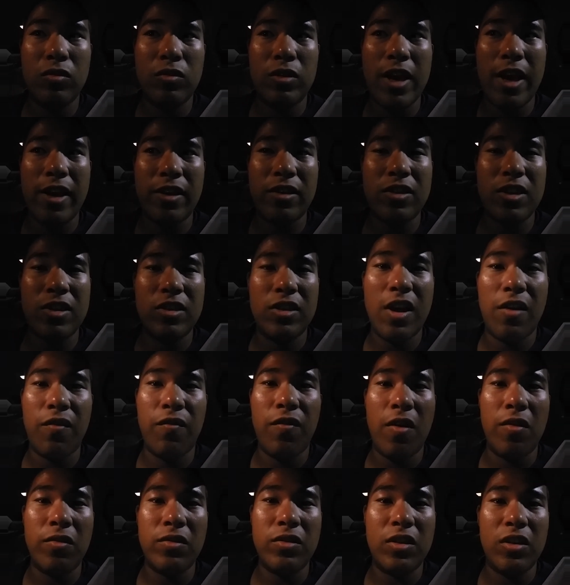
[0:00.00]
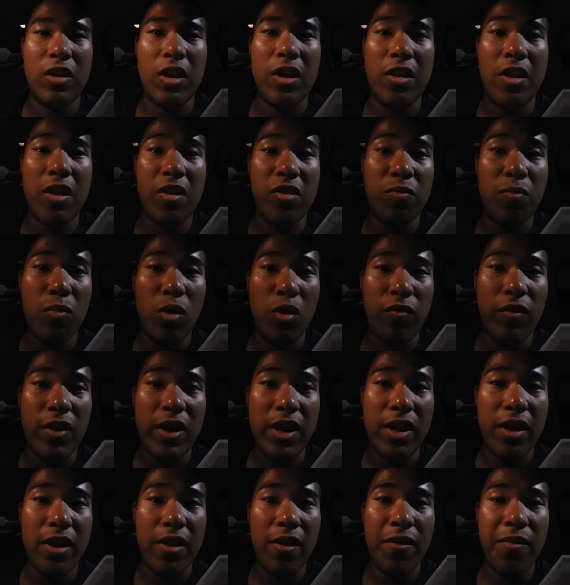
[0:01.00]
text the cell phones in this
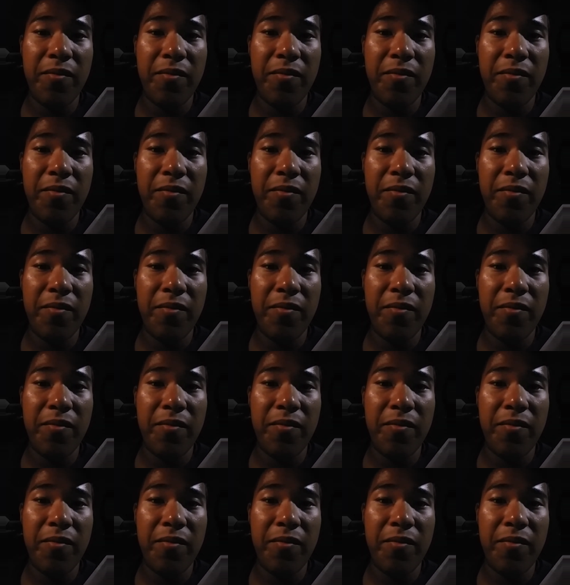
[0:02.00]
movie.